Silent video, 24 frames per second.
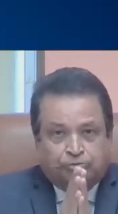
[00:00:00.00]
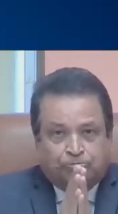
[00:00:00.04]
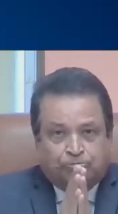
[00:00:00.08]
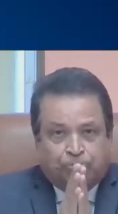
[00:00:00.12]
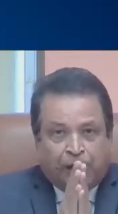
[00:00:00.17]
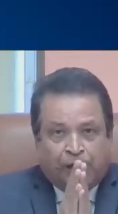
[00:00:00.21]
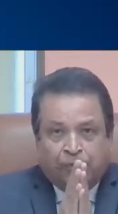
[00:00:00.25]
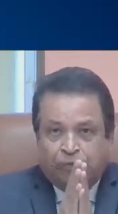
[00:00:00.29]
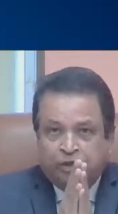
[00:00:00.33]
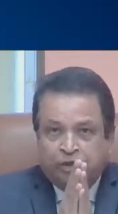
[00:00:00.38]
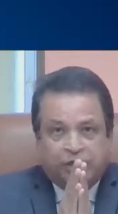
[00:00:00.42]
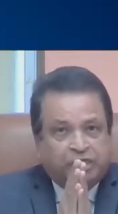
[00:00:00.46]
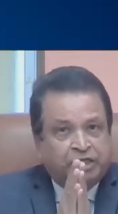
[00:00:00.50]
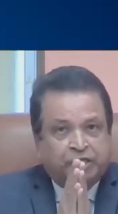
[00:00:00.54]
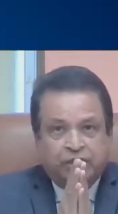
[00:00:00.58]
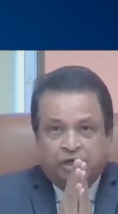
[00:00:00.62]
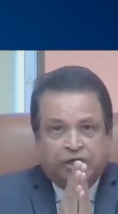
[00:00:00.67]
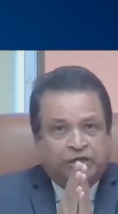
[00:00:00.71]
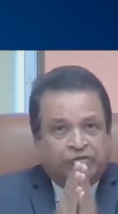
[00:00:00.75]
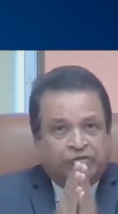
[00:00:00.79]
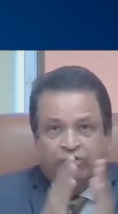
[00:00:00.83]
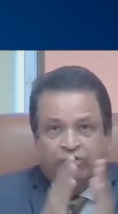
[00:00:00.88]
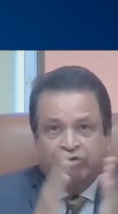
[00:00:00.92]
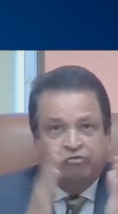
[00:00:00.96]
we did not
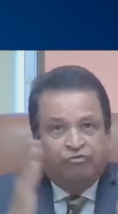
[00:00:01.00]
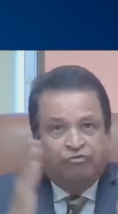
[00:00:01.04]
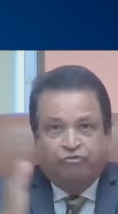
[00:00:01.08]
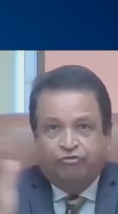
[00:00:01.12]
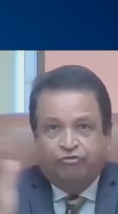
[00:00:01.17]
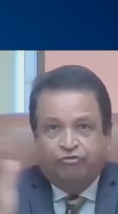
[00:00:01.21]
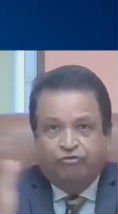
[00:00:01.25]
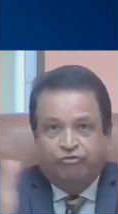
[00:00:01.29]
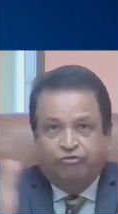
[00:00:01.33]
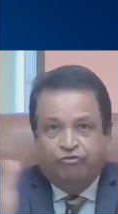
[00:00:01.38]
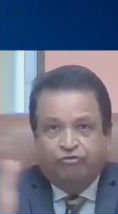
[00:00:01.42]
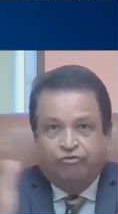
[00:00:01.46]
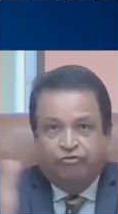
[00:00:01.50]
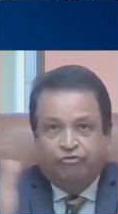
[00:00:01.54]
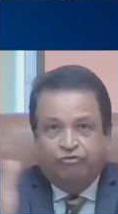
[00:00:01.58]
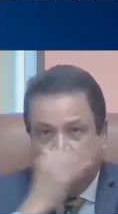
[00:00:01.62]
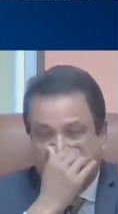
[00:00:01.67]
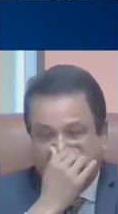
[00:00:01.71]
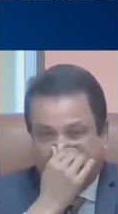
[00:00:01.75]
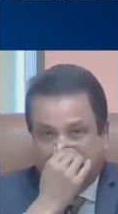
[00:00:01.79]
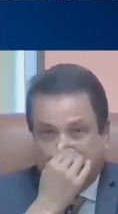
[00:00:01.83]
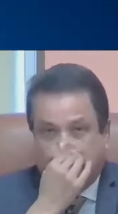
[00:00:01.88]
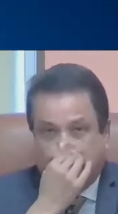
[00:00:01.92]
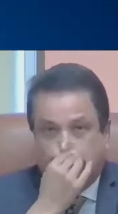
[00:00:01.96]
even feel
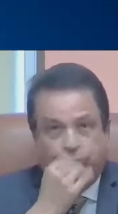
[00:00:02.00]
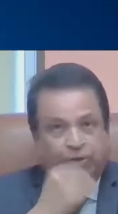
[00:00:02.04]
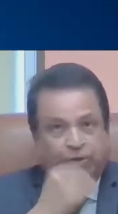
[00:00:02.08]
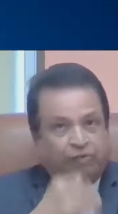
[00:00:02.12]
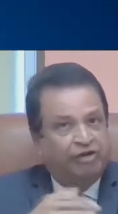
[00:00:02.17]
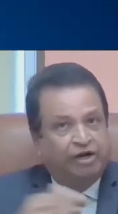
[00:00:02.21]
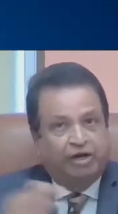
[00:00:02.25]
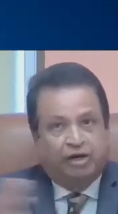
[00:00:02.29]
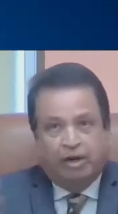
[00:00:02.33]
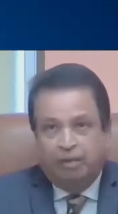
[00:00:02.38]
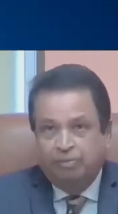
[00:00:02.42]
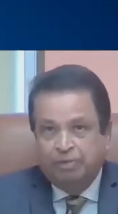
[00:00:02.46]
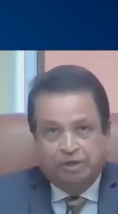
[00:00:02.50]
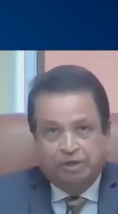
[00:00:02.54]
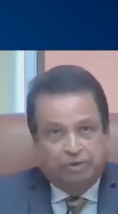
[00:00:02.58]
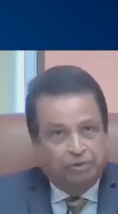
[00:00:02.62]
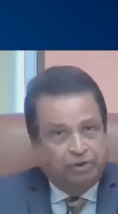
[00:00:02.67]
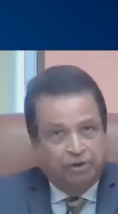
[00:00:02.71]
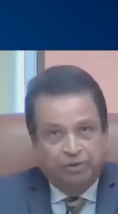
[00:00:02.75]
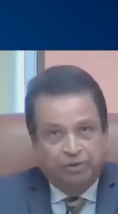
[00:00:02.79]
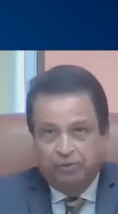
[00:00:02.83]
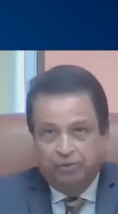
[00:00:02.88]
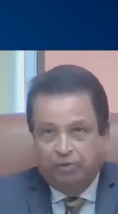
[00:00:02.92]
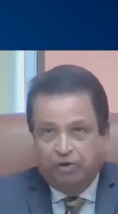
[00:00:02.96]
that we were coming to a
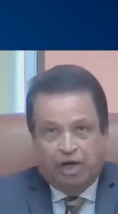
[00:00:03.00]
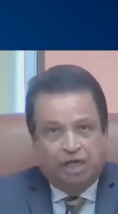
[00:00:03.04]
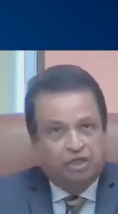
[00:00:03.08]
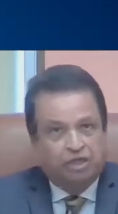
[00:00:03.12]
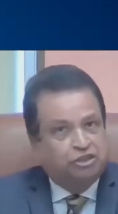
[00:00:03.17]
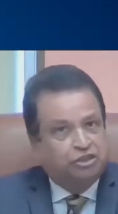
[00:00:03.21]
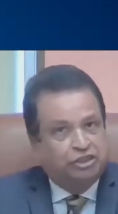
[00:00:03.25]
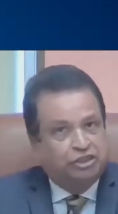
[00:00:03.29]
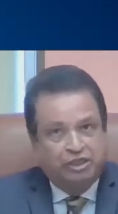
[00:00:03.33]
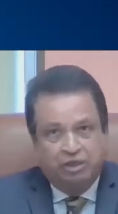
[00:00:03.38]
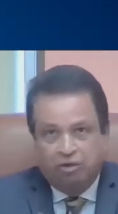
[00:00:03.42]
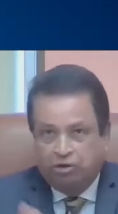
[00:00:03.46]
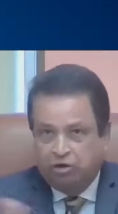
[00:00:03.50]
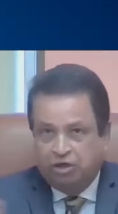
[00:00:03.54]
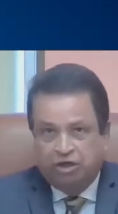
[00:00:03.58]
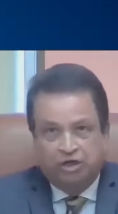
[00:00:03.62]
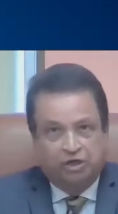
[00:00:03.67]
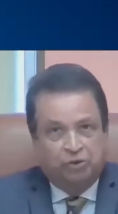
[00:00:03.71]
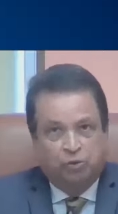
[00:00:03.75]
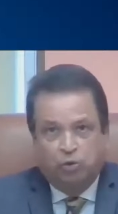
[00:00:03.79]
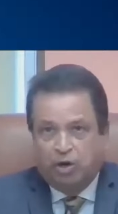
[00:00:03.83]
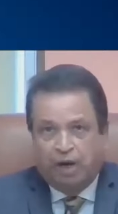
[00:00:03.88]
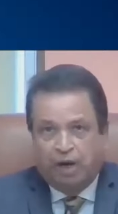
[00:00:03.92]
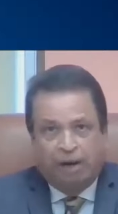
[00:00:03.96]
new country or a
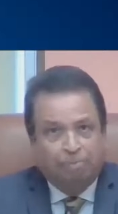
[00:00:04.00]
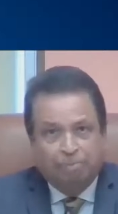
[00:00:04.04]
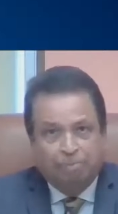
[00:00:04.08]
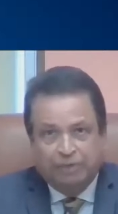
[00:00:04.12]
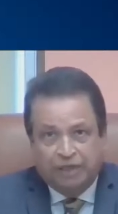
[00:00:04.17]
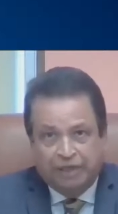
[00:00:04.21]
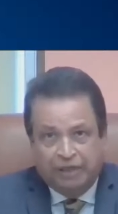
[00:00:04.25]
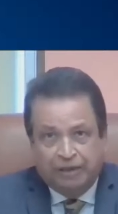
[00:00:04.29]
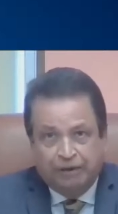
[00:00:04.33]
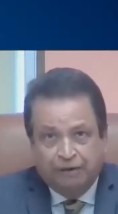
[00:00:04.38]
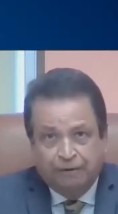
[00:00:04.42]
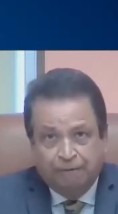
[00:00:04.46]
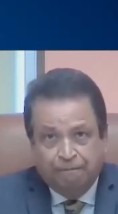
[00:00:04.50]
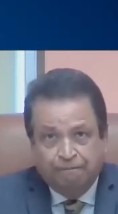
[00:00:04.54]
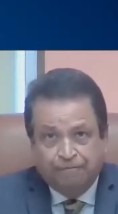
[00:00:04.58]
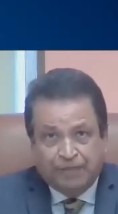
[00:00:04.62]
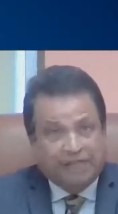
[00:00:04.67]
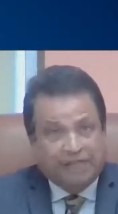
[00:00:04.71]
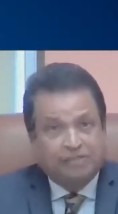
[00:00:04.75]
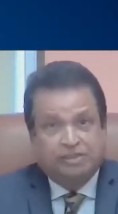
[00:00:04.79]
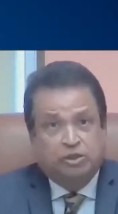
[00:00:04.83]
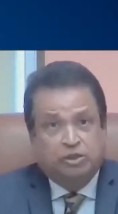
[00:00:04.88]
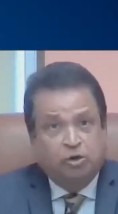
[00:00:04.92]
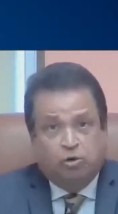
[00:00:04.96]
new company.
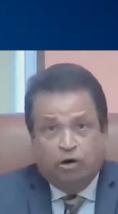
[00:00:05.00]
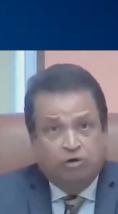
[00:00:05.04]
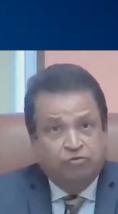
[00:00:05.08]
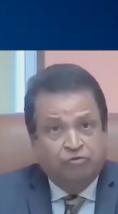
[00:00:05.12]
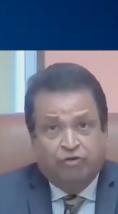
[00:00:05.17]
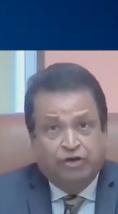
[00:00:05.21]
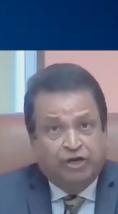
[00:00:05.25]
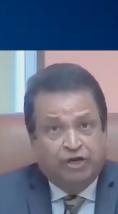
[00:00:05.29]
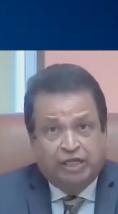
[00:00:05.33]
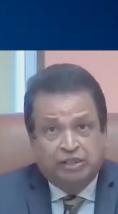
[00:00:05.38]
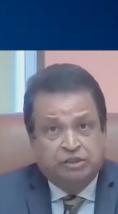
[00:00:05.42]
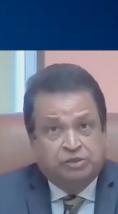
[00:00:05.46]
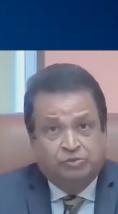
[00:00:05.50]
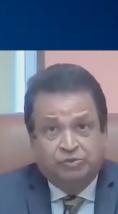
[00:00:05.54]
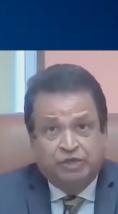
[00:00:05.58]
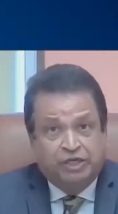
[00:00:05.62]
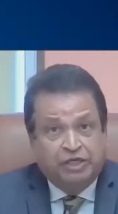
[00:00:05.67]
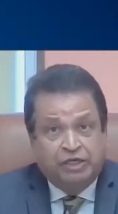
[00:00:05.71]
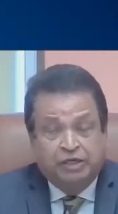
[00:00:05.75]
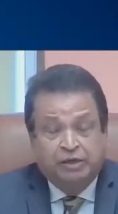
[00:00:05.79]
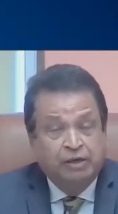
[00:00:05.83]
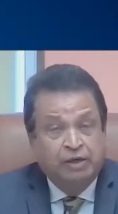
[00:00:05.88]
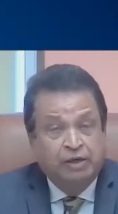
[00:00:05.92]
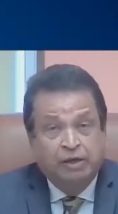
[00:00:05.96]
That's the confidence
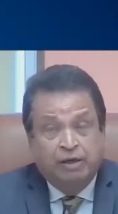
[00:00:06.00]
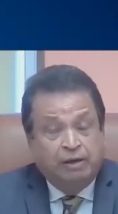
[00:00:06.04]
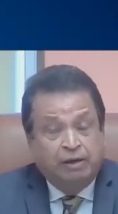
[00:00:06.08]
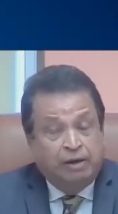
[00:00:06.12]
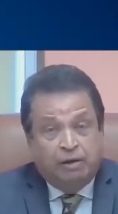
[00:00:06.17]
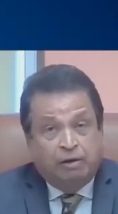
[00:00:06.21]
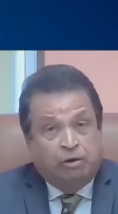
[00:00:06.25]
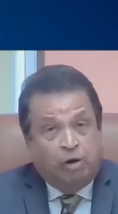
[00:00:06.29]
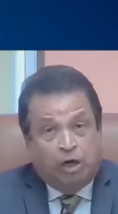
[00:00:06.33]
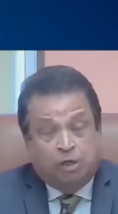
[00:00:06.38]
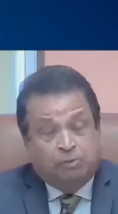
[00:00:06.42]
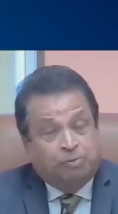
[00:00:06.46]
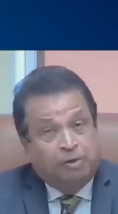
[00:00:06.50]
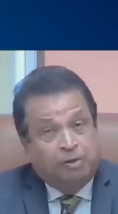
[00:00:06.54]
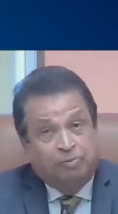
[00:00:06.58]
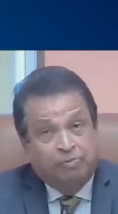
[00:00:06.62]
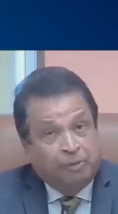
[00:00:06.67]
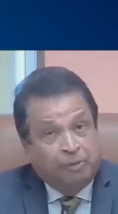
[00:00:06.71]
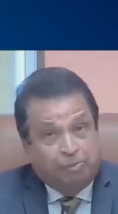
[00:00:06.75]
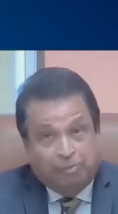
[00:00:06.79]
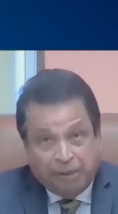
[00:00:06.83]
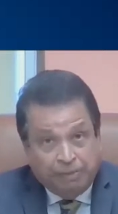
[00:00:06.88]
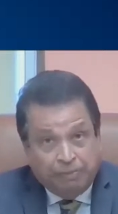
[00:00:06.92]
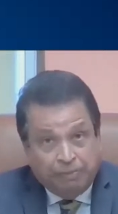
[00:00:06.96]
we got from the
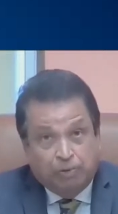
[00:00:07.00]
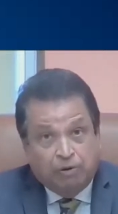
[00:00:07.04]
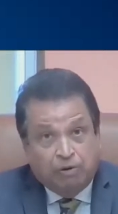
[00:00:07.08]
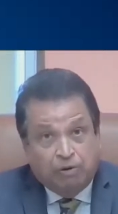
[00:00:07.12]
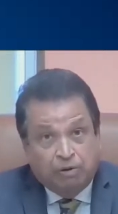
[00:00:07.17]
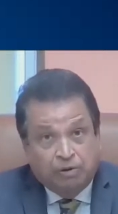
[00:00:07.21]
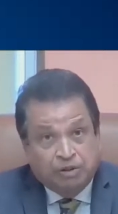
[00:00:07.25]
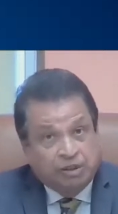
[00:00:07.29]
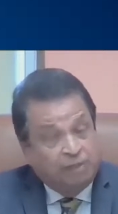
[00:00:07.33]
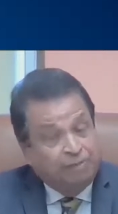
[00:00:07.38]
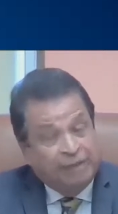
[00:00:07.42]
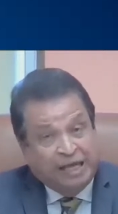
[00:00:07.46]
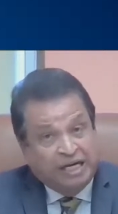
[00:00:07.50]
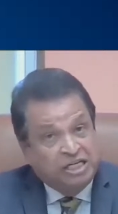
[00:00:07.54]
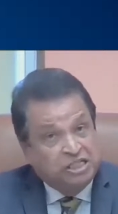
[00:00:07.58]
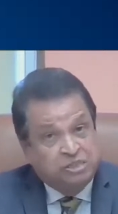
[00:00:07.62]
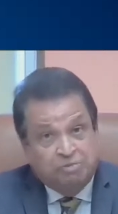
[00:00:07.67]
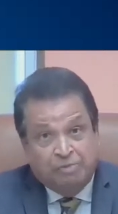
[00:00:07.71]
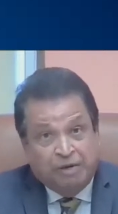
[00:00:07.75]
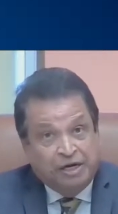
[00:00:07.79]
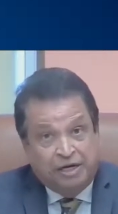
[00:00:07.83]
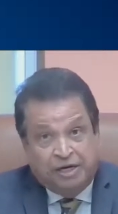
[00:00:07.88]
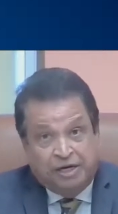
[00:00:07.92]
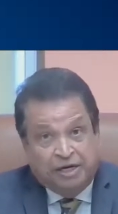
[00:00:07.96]
people, the
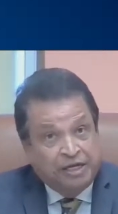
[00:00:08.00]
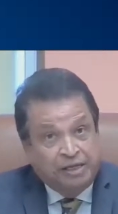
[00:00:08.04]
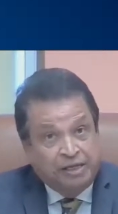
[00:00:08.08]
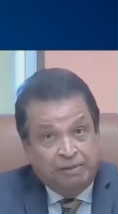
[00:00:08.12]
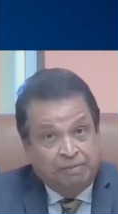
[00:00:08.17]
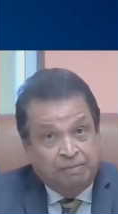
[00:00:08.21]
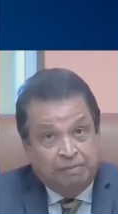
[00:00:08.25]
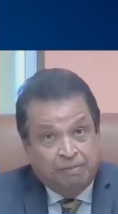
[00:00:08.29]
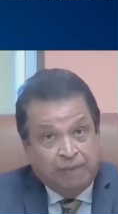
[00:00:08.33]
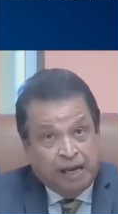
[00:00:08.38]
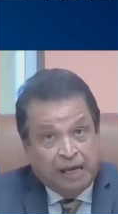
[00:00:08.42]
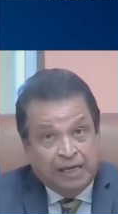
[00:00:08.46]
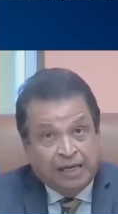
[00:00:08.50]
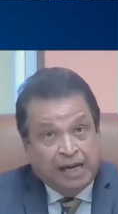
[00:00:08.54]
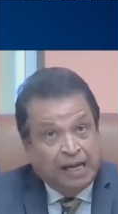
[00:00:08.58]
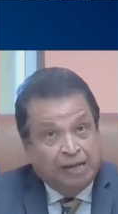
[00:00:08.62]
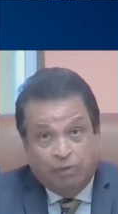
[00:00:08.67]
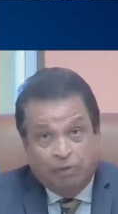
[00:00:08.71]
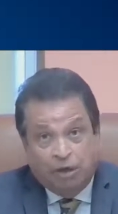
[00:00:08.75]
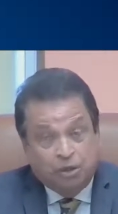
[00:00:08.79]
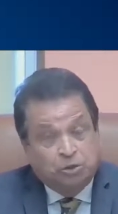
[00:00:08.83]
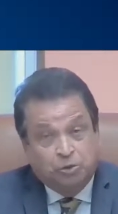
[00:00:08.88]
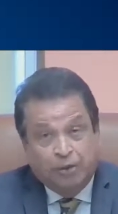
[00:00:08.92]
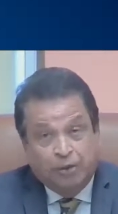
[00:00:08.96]
management team. And I
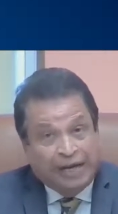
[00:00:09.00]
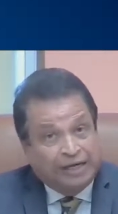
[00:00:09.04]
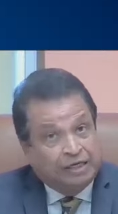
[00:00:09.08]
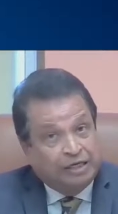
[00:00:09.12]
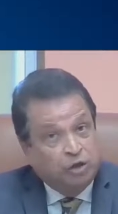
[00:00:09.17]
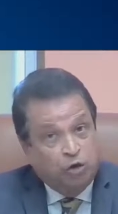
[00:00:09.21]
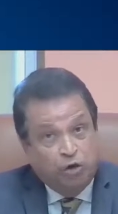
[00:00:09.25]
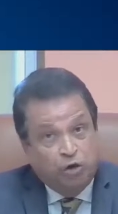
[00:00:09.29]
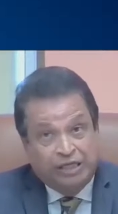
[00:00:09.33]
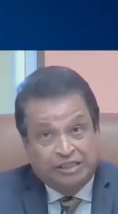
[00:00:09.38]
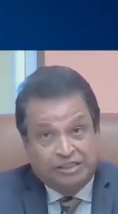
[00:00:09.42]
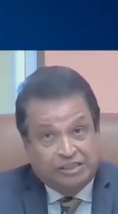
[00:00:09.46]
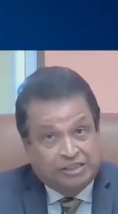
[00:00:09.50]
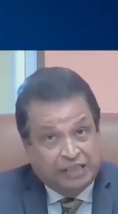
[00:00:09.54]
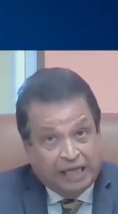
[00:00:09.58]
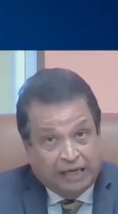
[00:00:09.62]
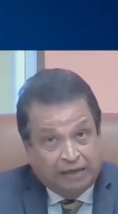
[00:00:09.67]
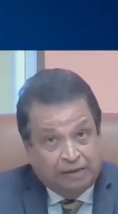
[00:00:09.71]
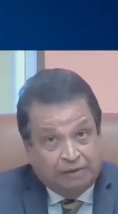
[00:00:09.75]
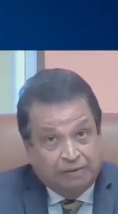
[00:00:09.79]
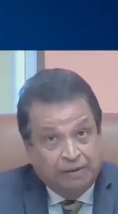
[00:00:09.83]
want to acknowledge that.